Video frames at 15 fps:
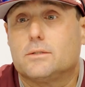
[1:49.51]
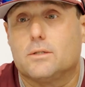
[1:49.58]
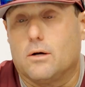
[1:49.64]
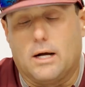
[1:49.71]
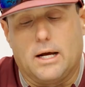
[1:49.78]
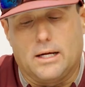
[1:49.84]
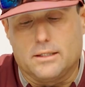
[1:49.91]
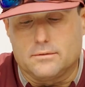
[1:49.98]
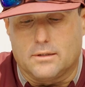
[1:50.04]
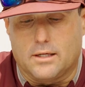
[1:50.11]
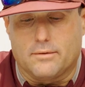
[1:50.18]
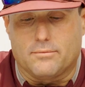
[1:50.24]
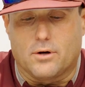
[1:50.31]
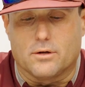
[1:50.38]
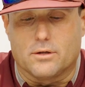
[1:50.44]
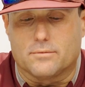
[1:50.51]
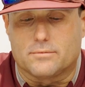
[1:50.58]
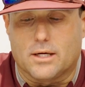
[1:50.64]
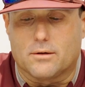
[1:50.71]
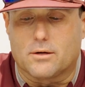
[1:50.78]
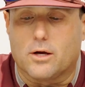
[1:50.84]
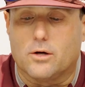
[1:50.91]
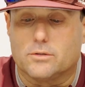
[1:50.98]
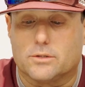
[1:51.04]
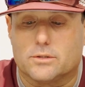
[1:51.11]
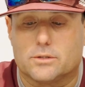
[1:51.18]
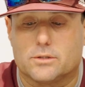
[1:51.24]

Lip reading: So I have a hard enough time coaching.